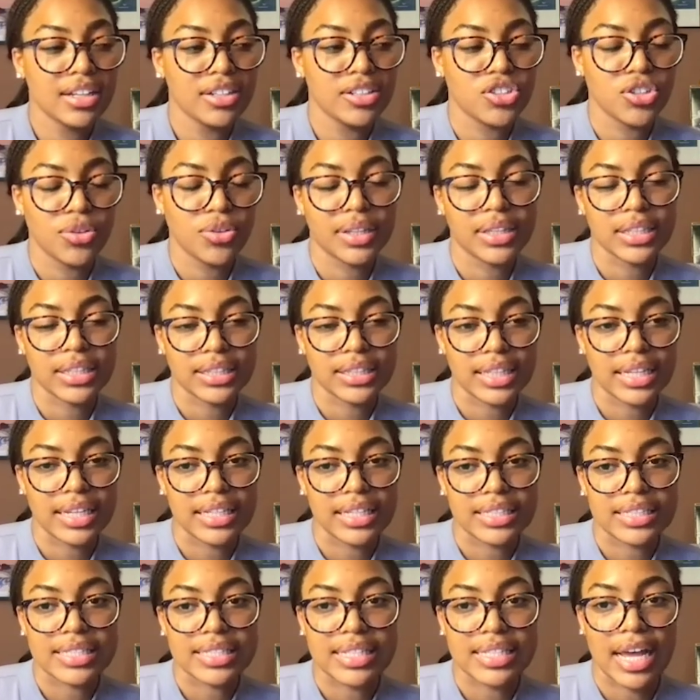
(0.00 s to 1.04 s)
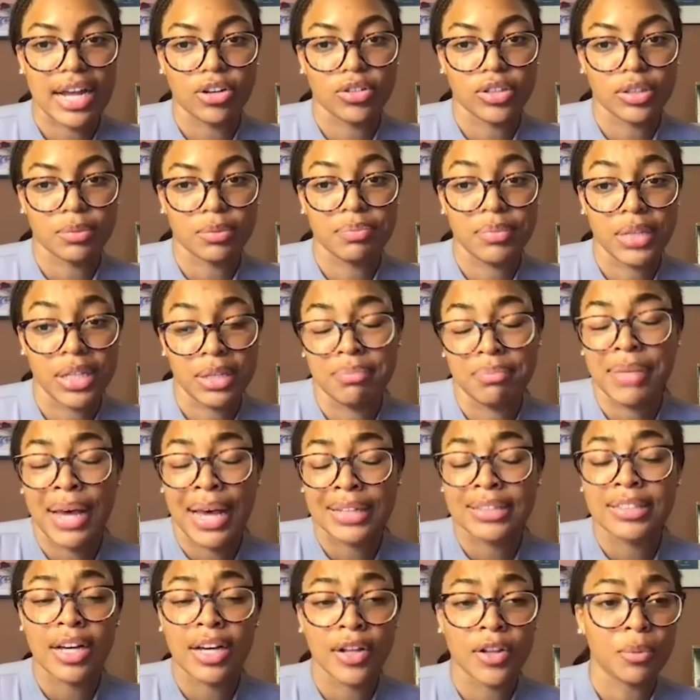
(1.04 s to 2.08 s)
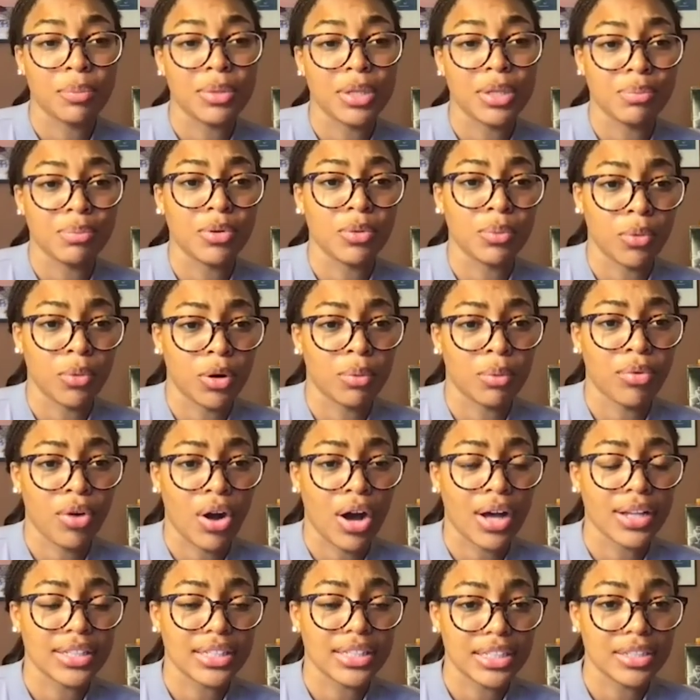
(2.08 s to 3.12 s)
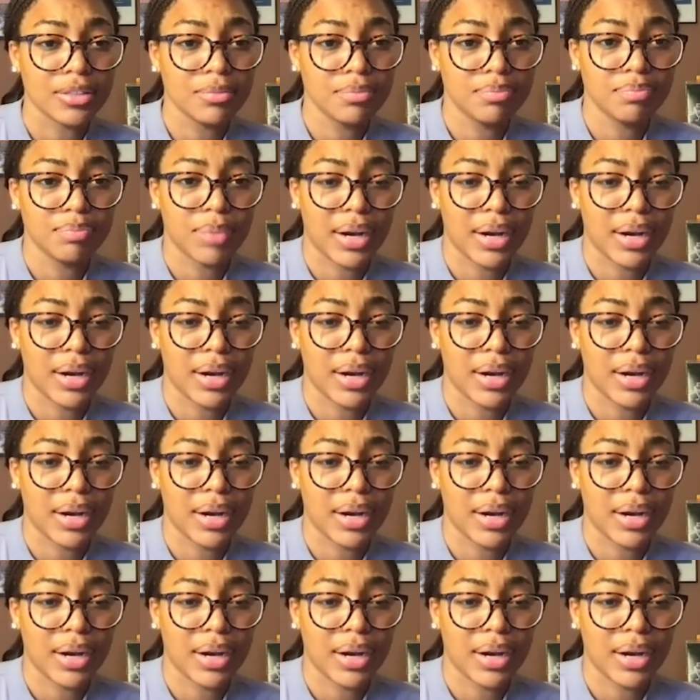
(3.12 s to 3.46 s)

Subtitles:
doing the things that'll impact other people more broadly